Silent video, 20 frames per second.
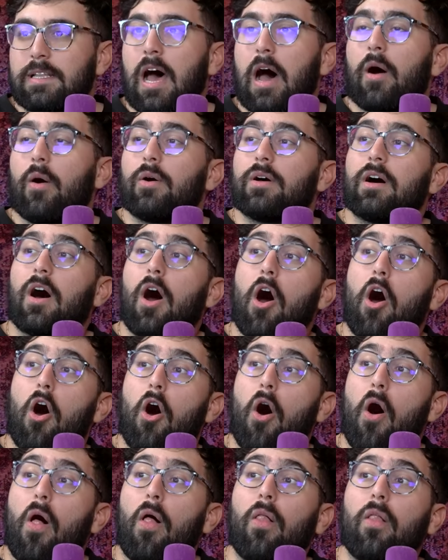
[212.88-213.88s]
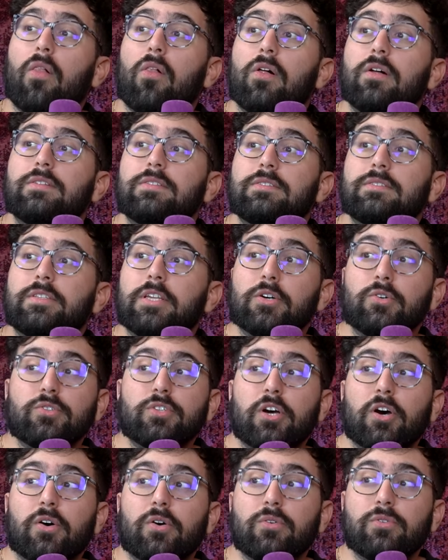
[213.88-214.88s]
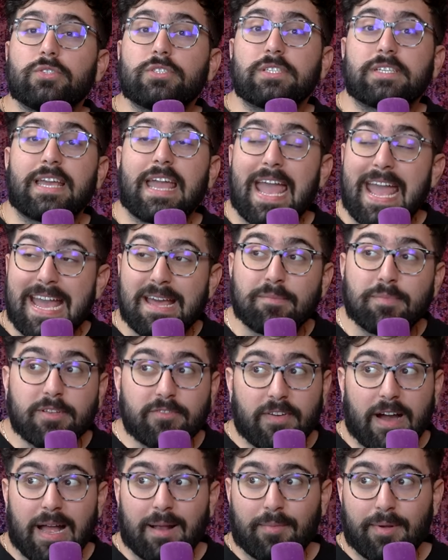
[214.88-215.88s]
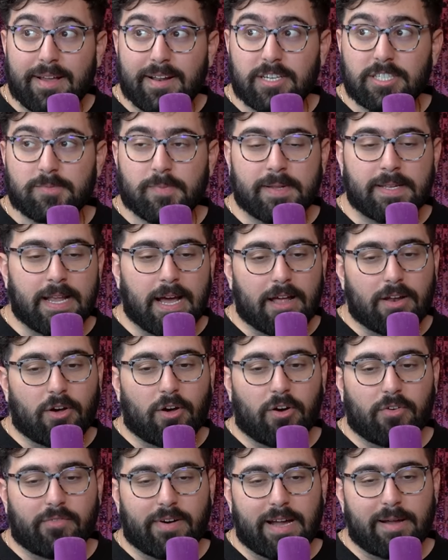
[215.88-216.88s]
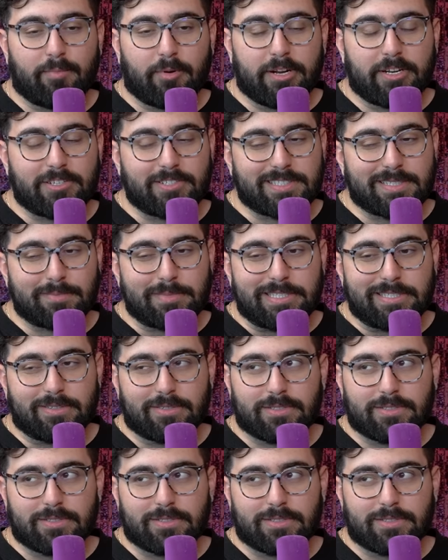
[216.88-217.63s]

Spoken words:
Now, all dildos can be vibrators, but not all vibrators can be